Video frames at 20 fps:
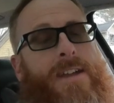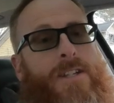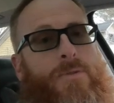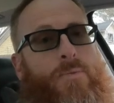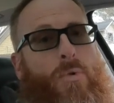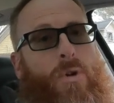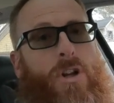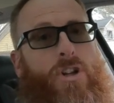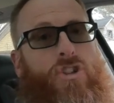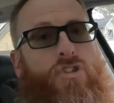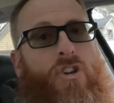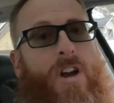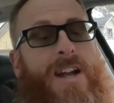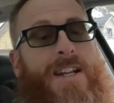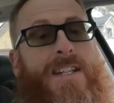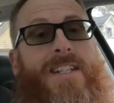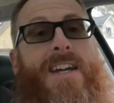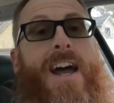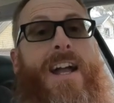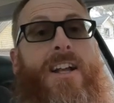we're gonna try and
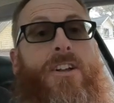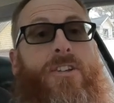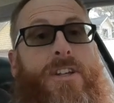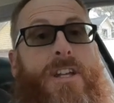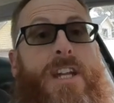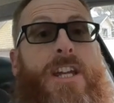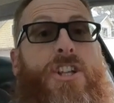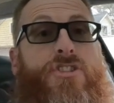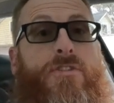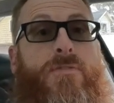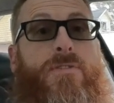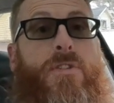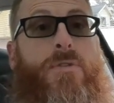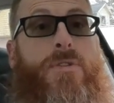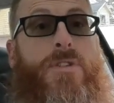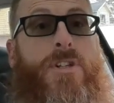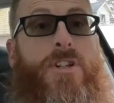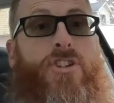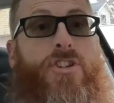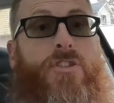tackle each of those
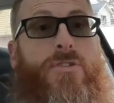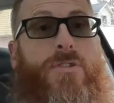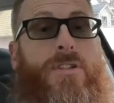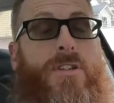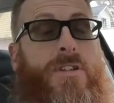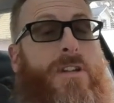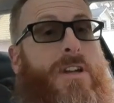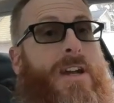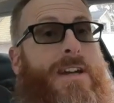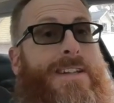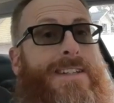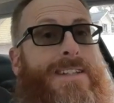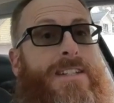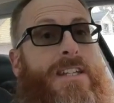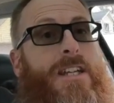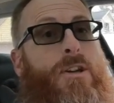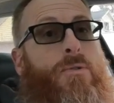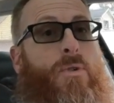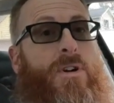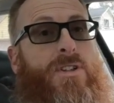issues and
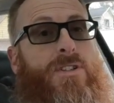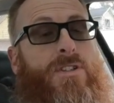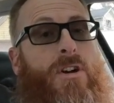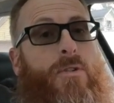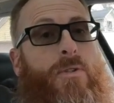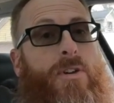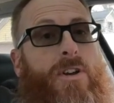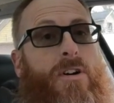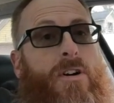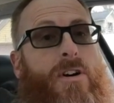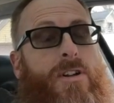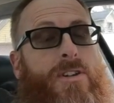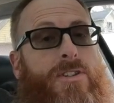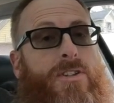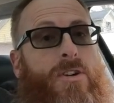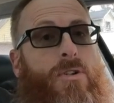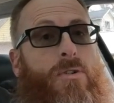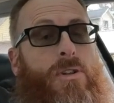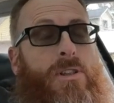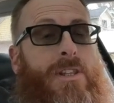see what's going on.
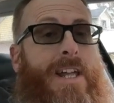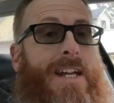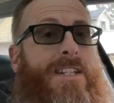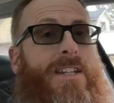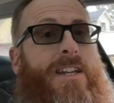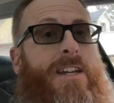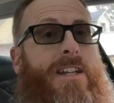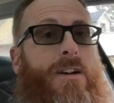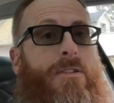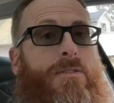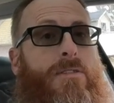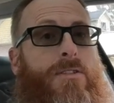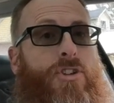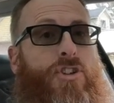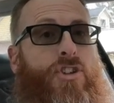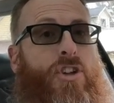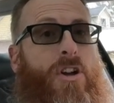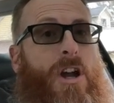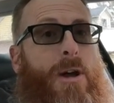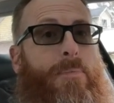So let's get out to the
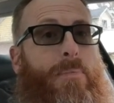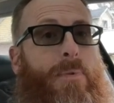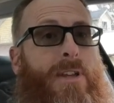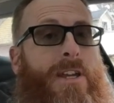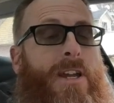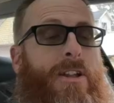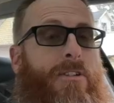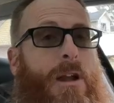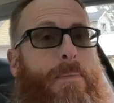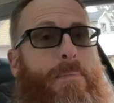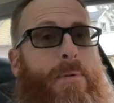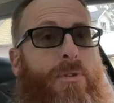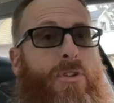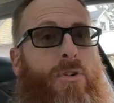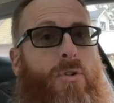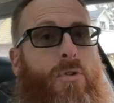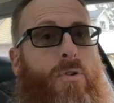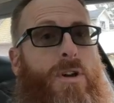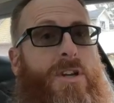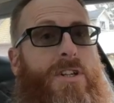shop, get her up on the
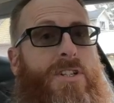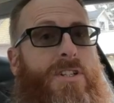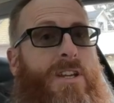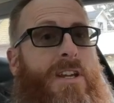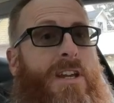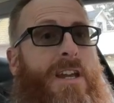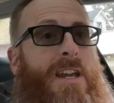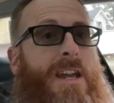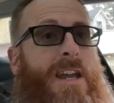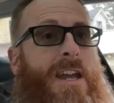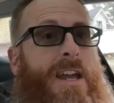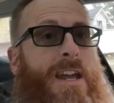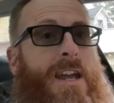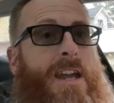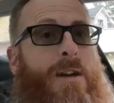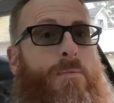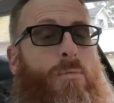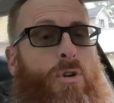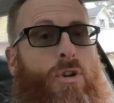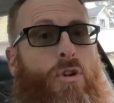hoist,
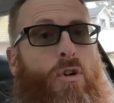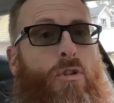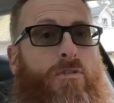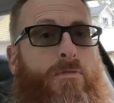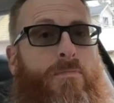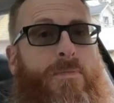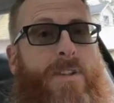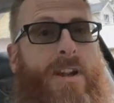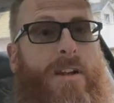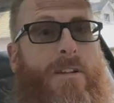and we'll go from there.